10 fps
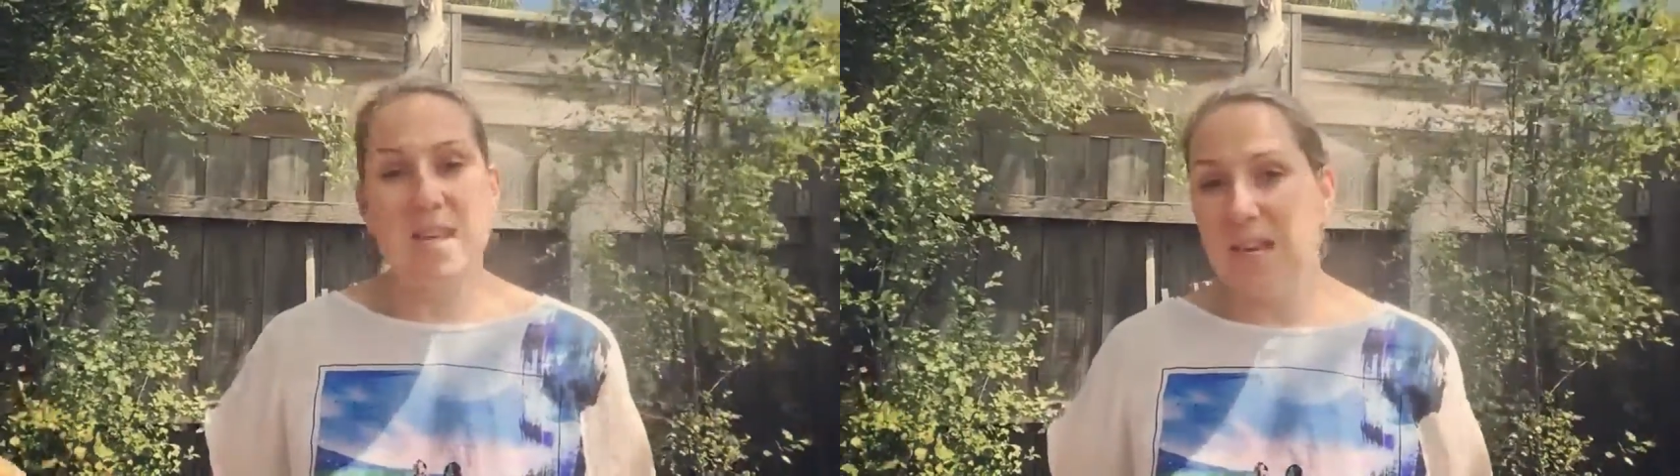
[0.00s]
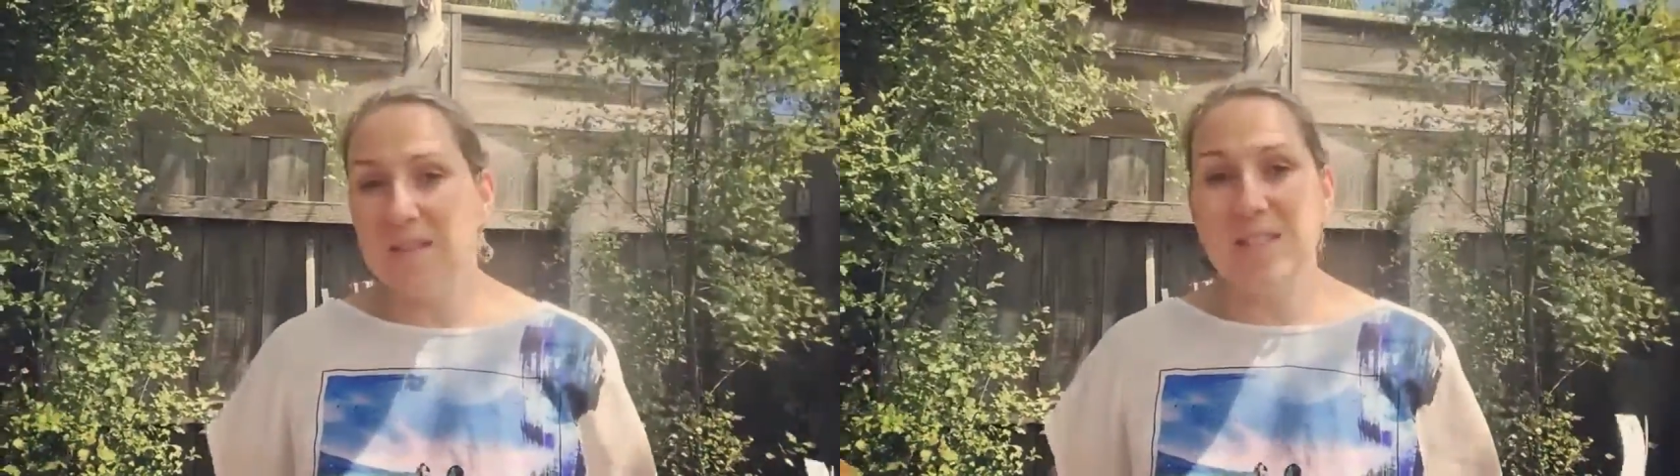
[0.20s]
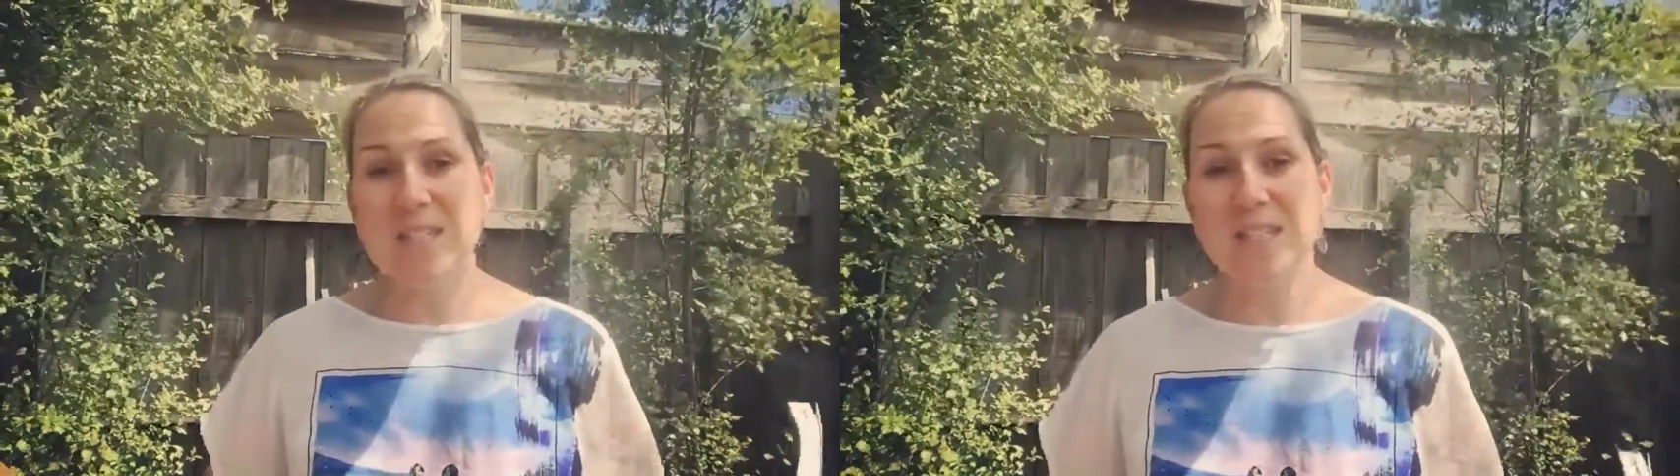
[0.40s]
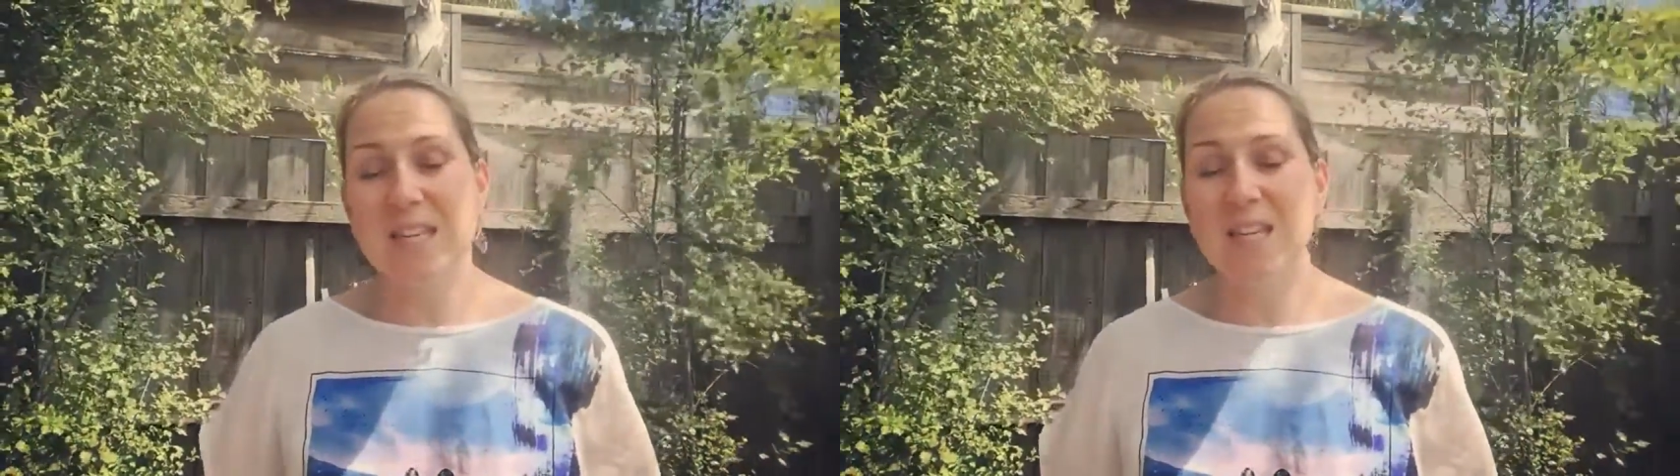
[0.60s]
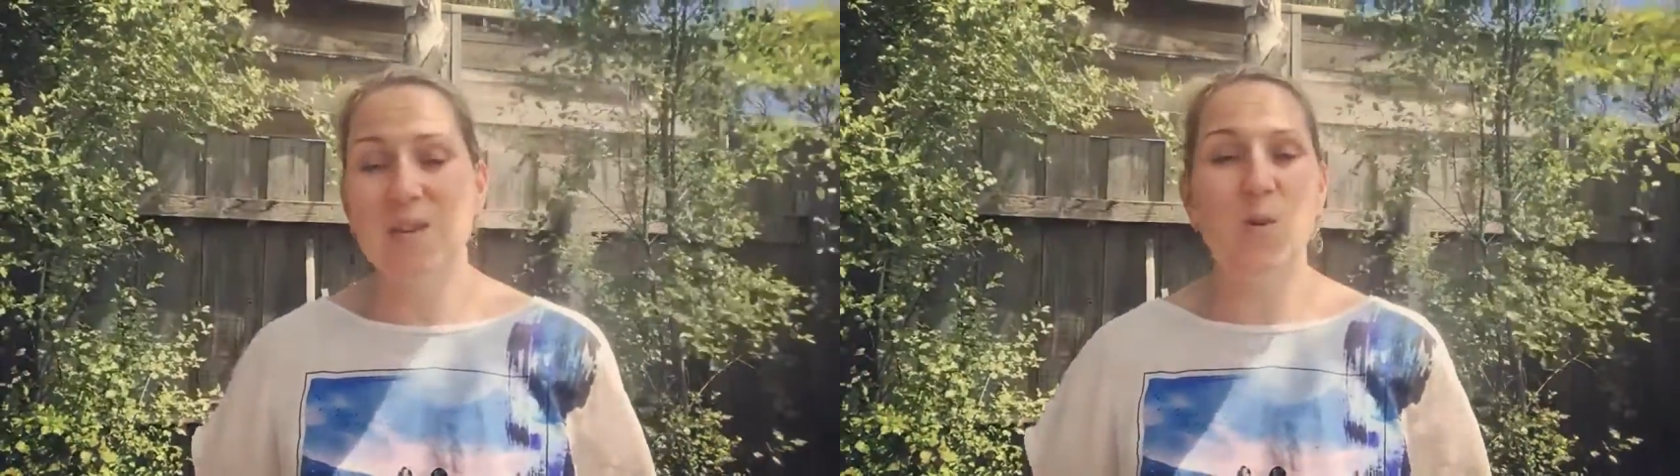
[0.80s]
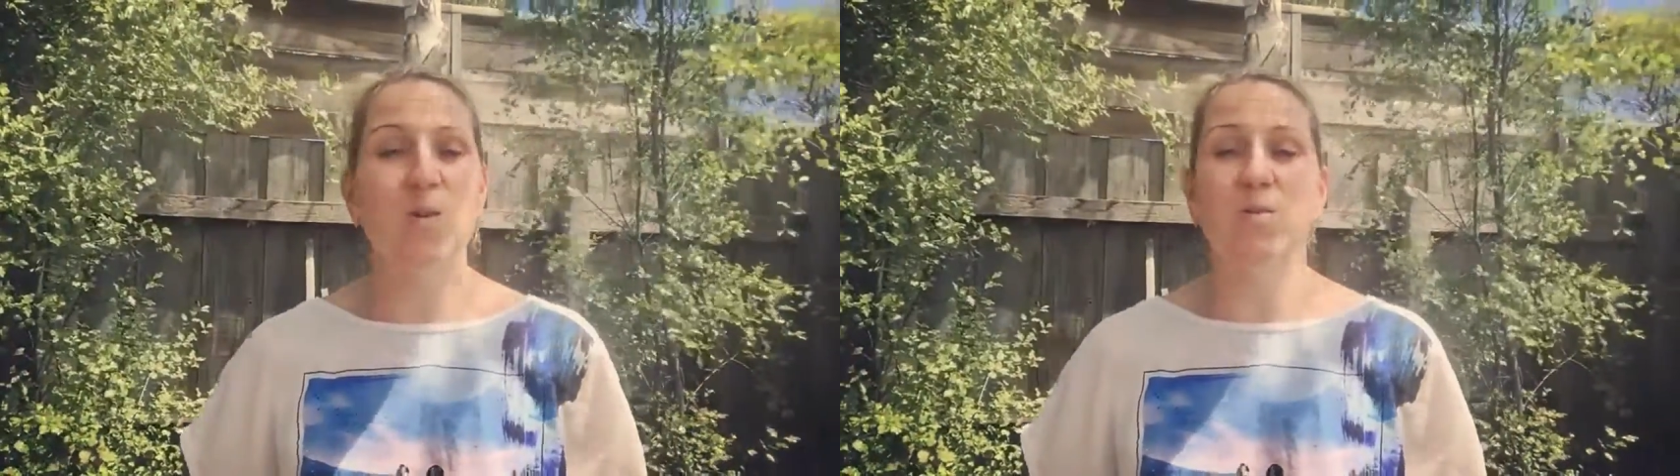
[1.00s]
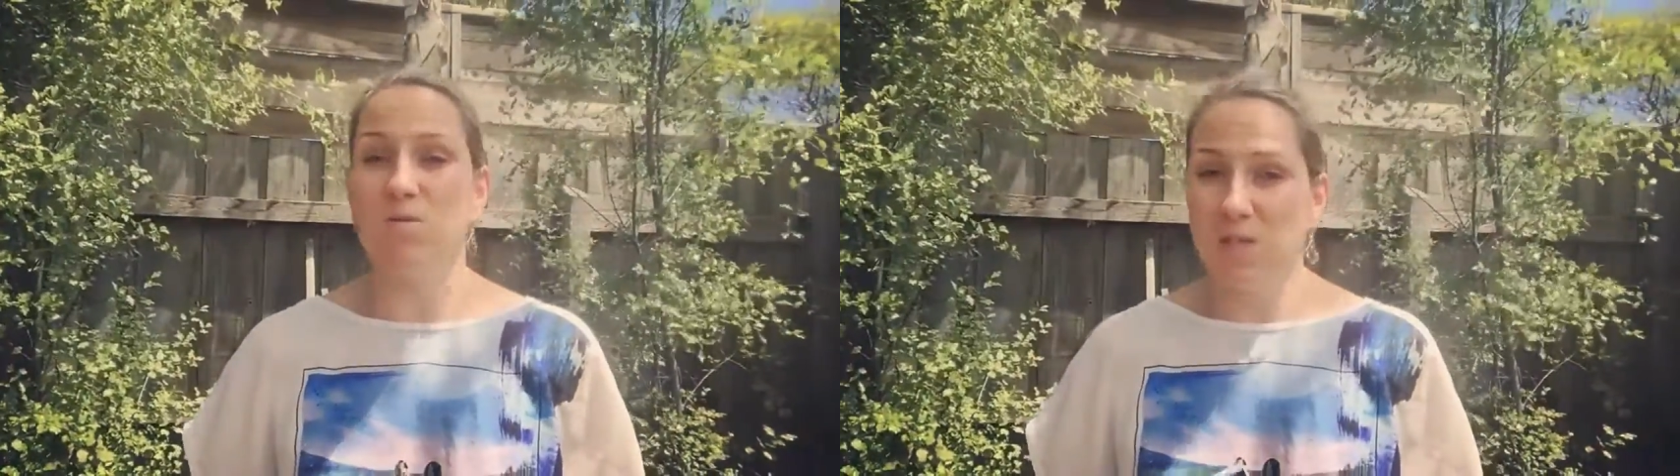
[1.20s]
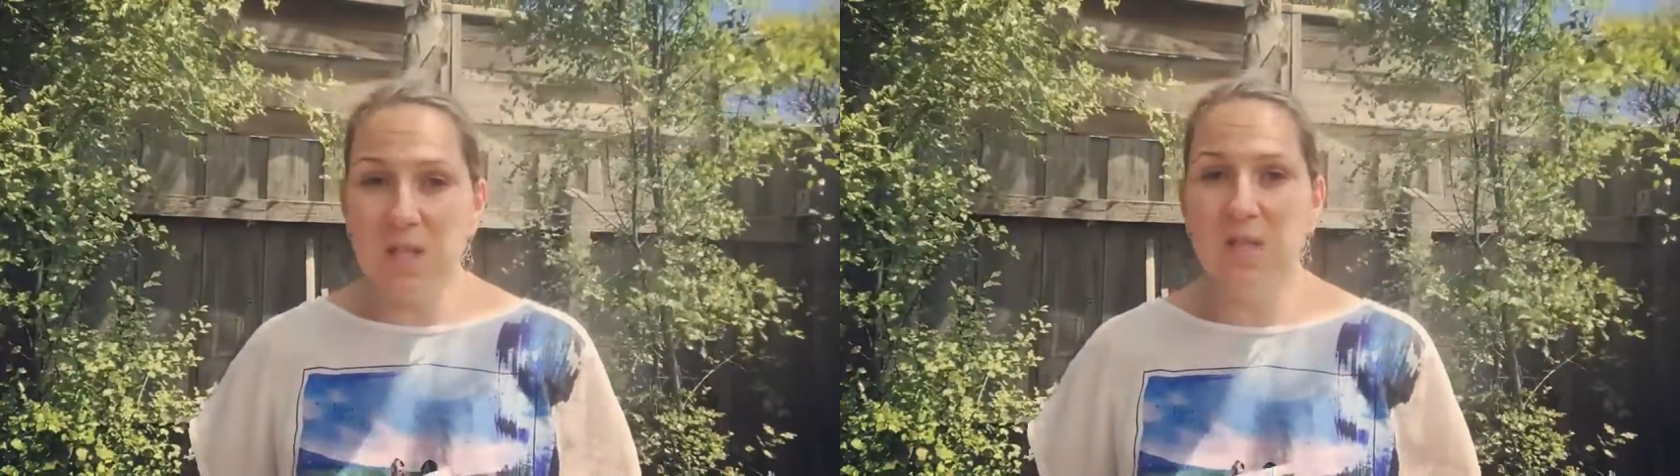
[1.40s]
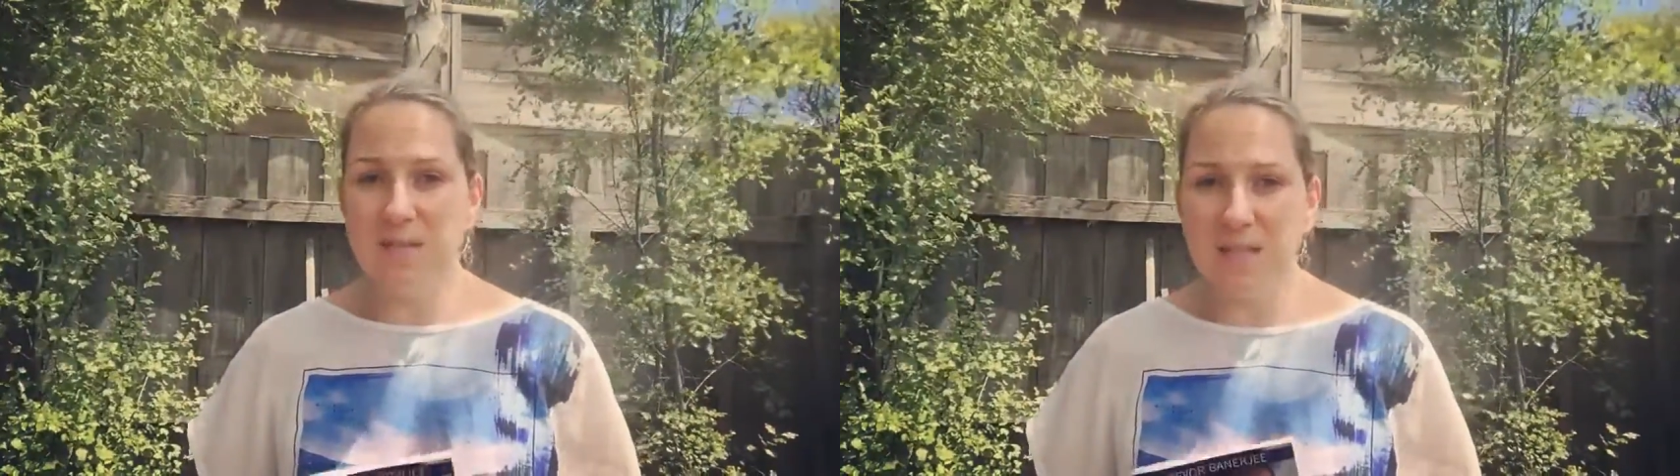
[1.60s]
never succeed or it's really,